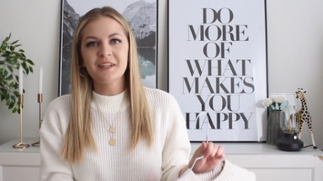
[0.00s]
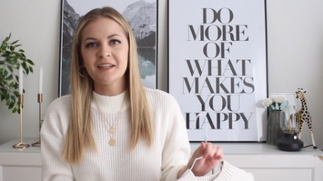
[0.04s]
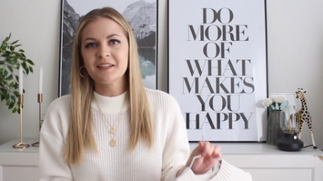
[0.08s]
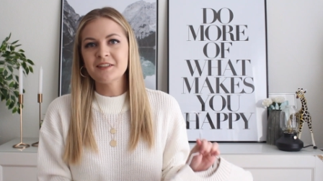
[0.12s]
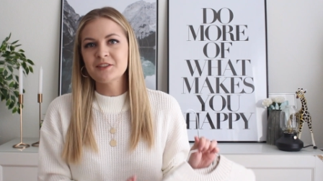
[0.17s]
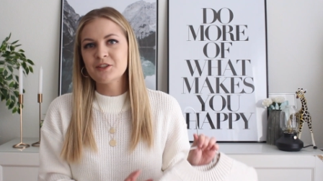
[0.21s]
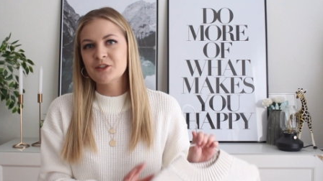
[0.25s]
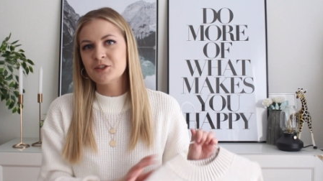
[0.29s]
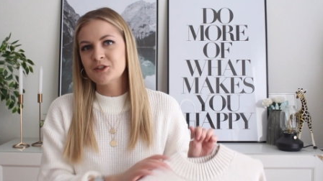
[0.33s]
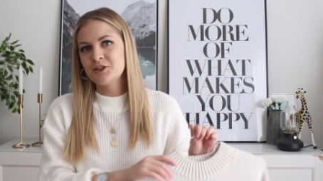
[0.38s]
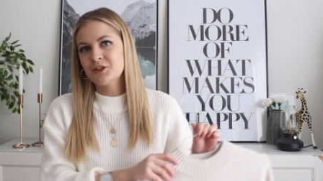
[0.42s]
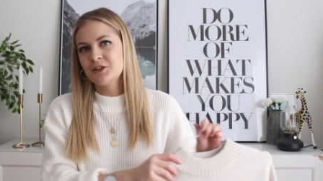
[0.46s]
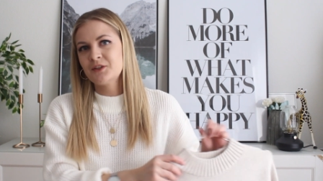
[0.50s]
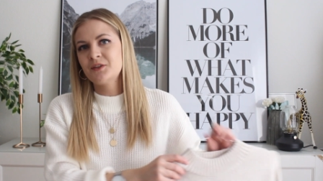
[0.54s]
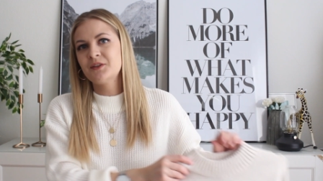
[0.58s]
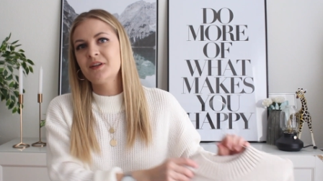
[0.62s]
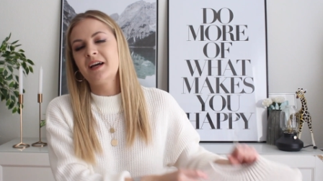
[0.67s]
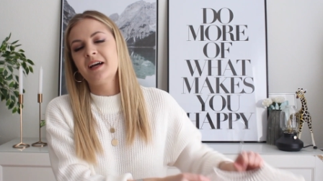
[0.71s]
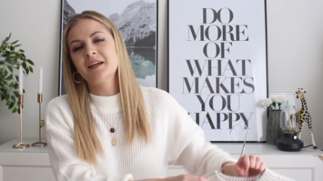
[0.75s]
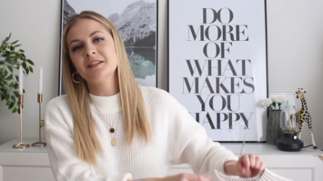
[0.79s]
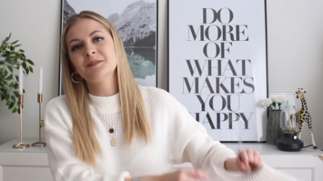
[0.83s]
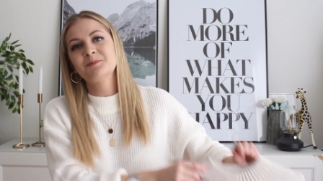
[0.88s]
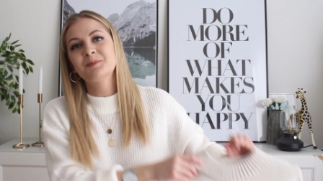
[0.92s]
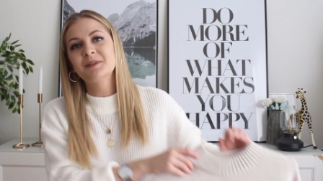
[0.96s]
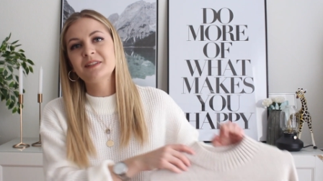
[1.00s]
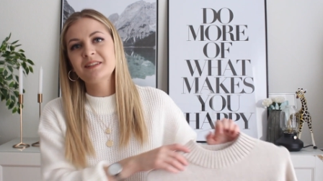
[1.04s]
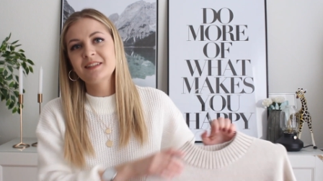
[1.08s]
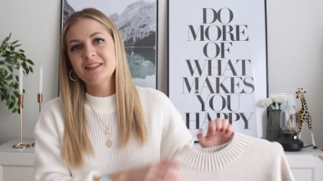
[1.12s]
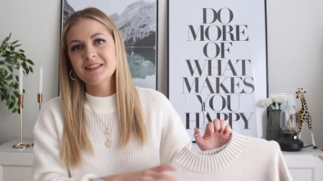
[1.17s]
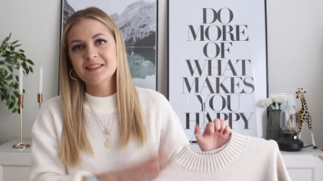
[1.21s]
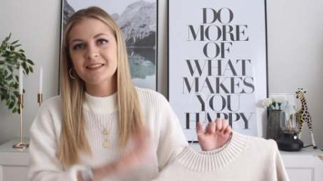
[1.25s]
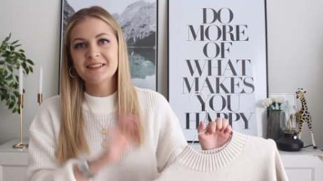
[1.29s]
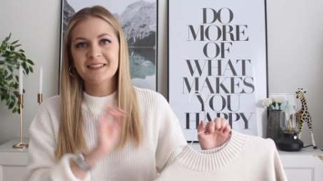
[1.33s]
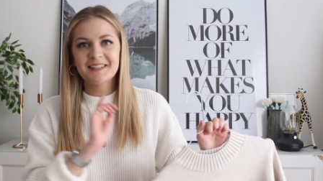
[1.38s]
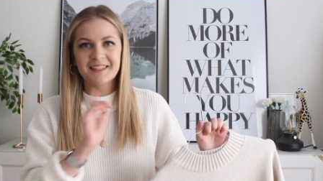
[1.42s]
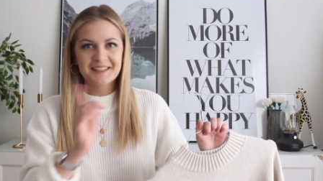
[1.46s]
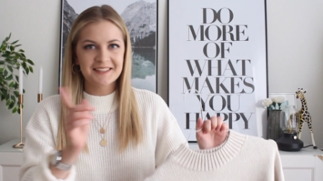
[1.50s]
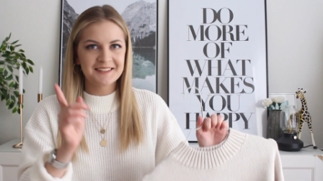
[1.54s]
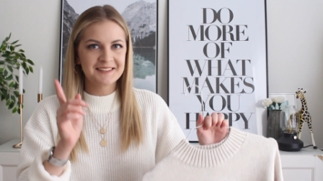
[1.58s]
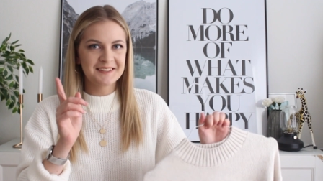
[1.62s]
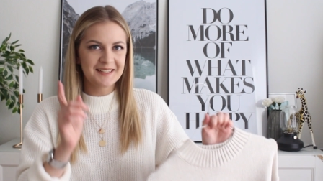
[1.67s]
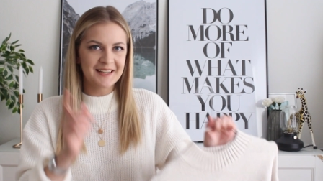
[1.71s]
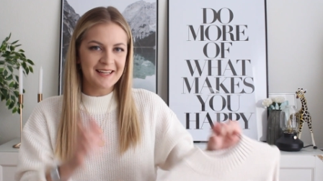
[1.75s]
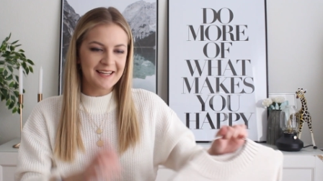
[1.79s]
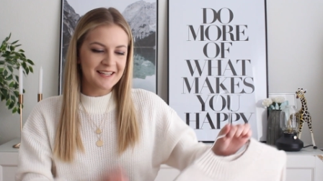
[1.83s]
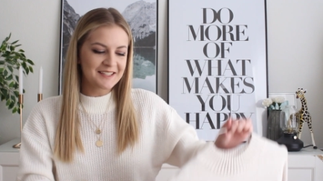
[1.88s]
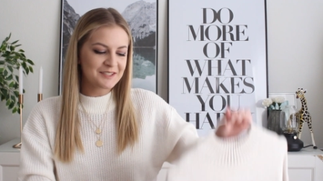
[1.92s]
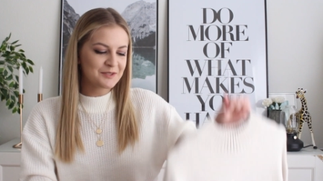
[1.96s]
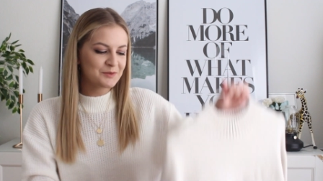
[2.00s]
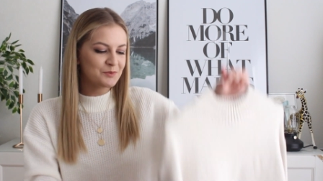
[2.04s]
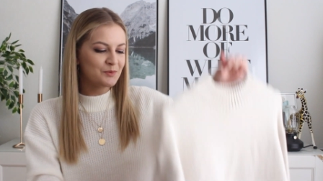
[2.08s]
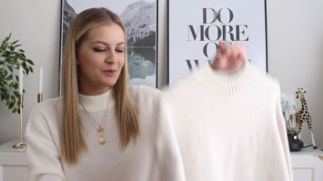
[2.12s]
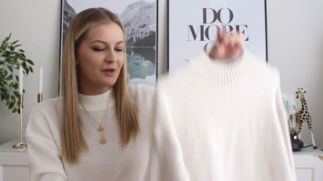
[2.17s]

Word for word: knit to show you guys, but this is the last